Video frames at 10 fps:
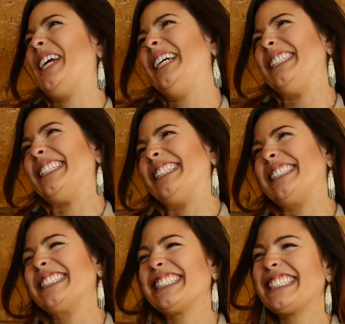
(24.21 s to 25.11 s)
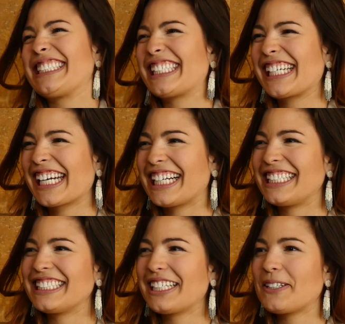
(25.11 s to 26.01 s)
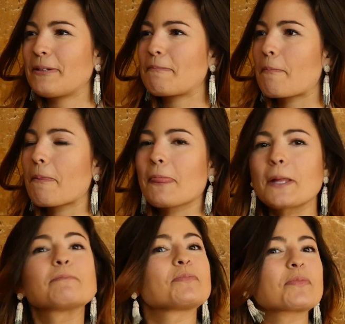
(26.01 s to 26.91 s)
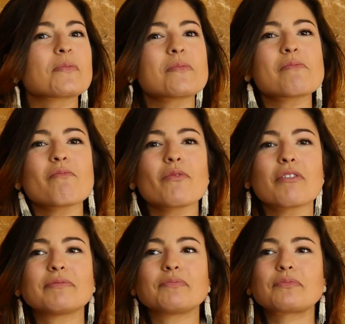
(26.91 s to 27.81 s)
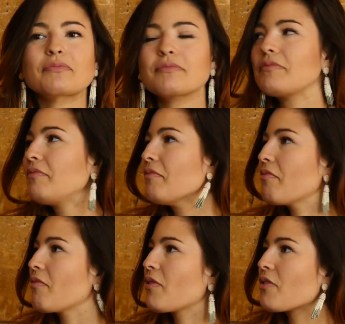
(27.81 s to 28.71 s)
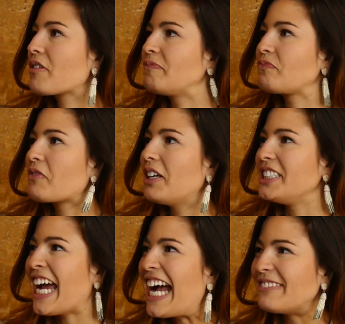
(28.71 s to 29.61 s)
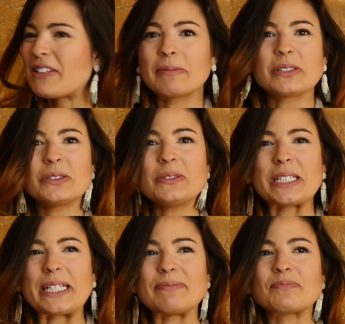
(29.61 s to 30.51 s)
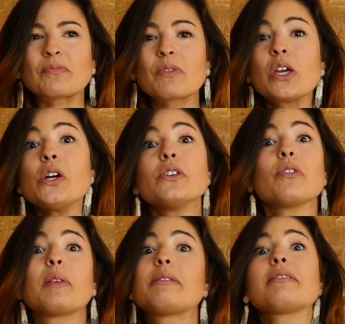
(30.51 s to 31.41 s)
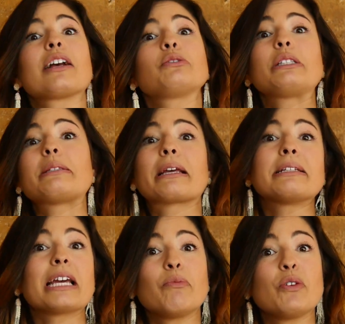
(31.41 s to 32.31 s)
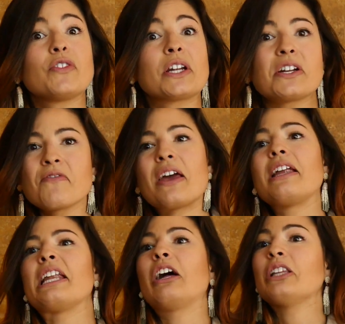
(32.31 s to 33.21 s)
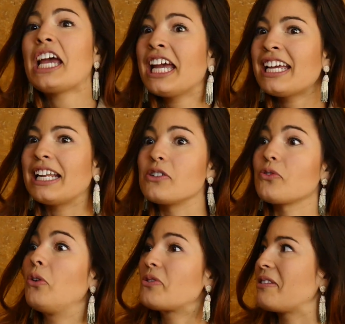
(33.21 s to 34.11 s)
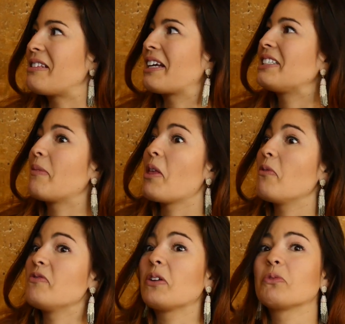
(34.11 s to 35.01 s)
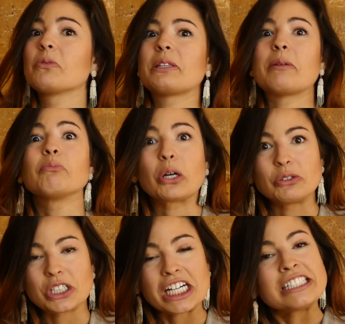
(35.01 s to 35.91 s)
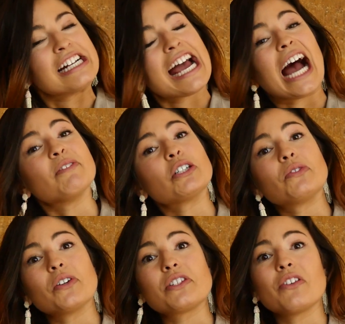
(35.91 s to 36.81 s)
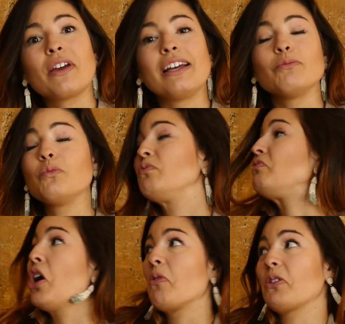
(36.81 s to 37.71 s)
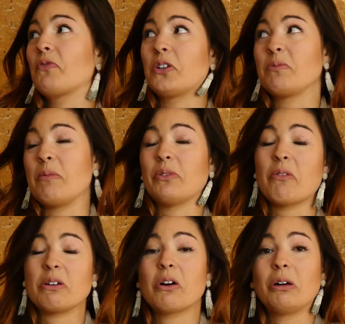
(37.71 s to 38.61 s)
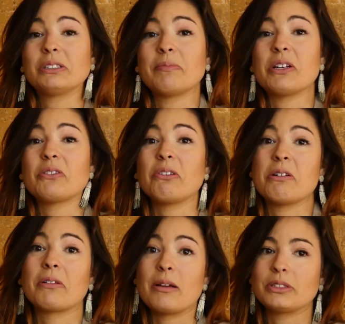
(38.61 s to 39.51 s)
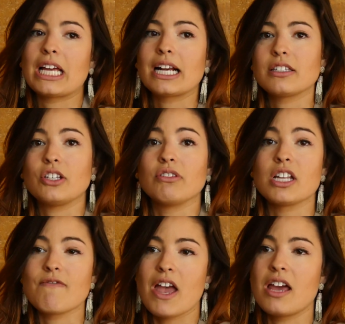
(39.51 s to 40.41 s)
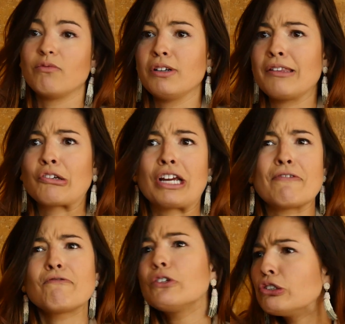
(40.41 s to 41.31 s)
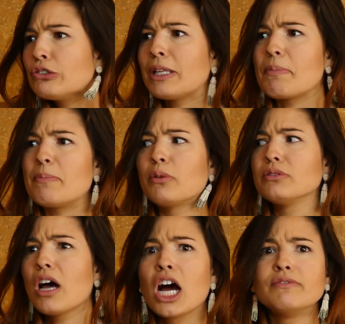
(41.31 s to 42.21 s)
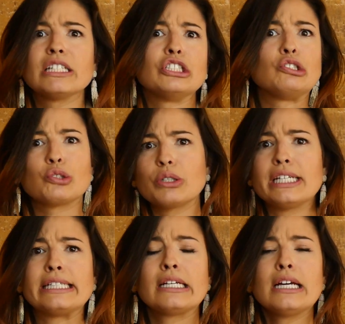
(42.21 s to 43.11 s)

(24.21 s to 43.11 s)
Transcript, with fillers: Thank you. Thank you. and so I'd like to introduce to you. she'll have a few words to say. Yeah, absolutely. About Ambrosia. Thank you. This is actually the second time we've done an event in LA, and it's also the second time that we've done this with Ambrosia. After our first event, y'all were the first people that we called to make sure that we were able to execute an event with great food that people loved and enjoyed.